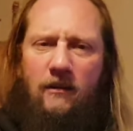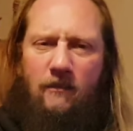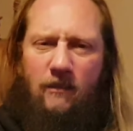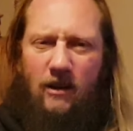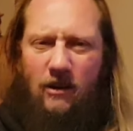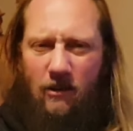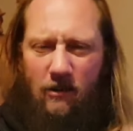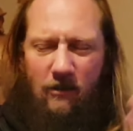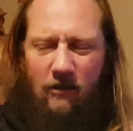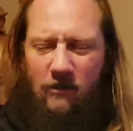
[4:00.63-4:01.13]

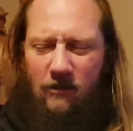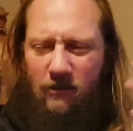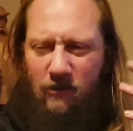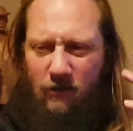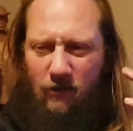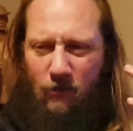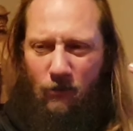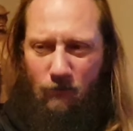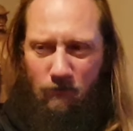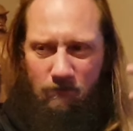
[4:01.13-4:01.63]
because it's
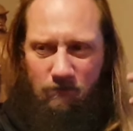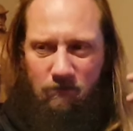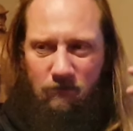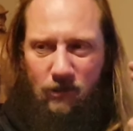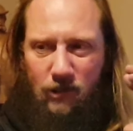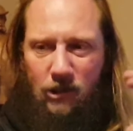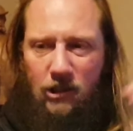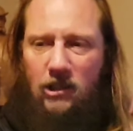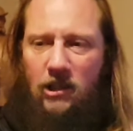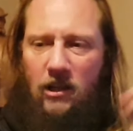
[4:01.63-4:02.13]

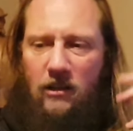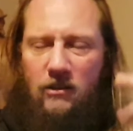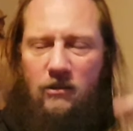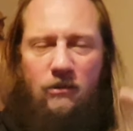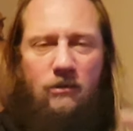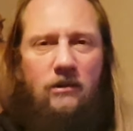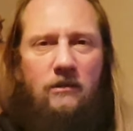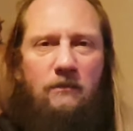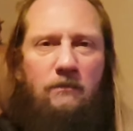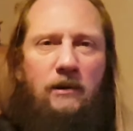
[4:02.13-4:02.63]

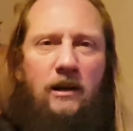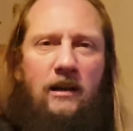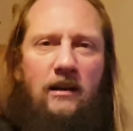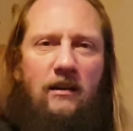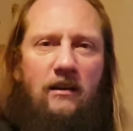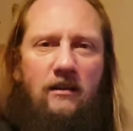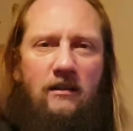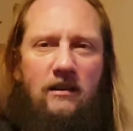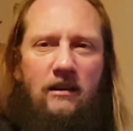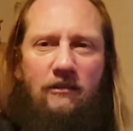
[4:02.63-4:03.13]
two
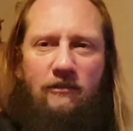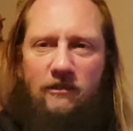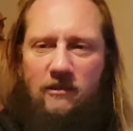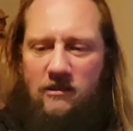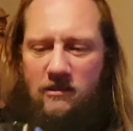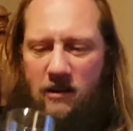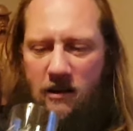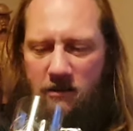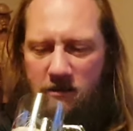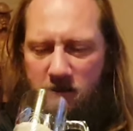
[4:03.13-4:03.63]
completely
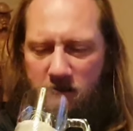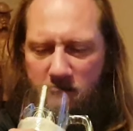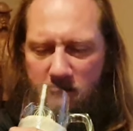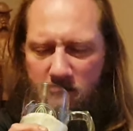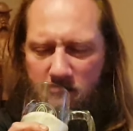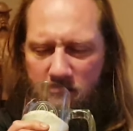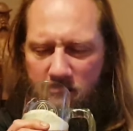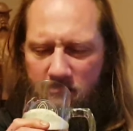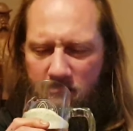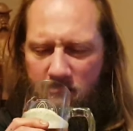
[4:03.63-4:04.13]
different
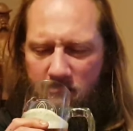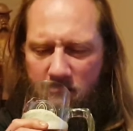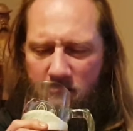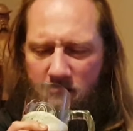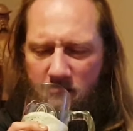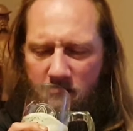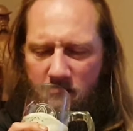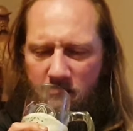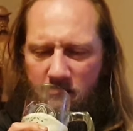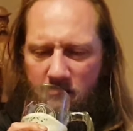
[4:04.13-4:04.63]
senses.
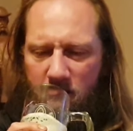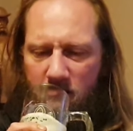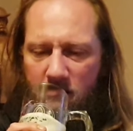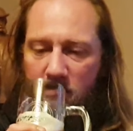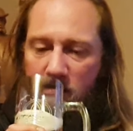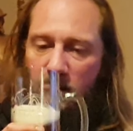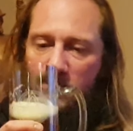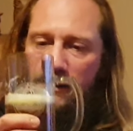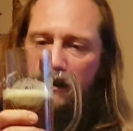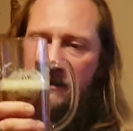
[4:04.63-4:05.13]

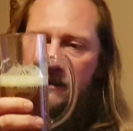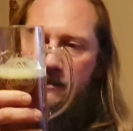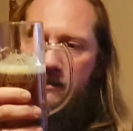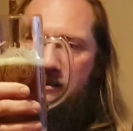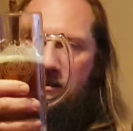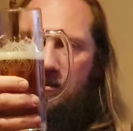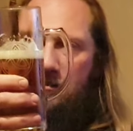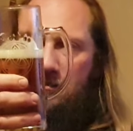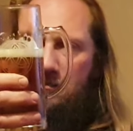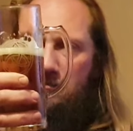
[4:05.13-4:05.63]

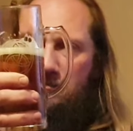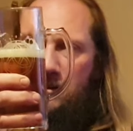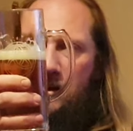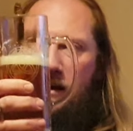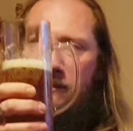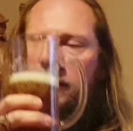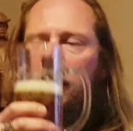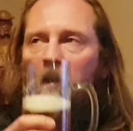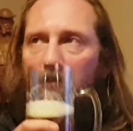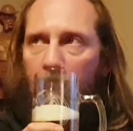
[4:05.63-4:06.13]
So
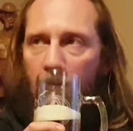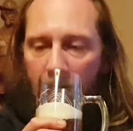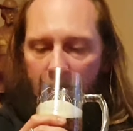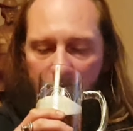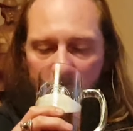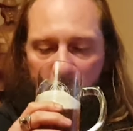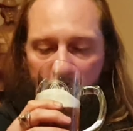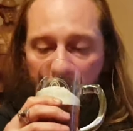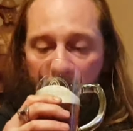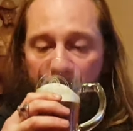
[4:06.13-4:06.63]
yeah, but anyway,
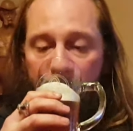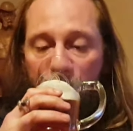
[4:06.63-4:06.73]
it's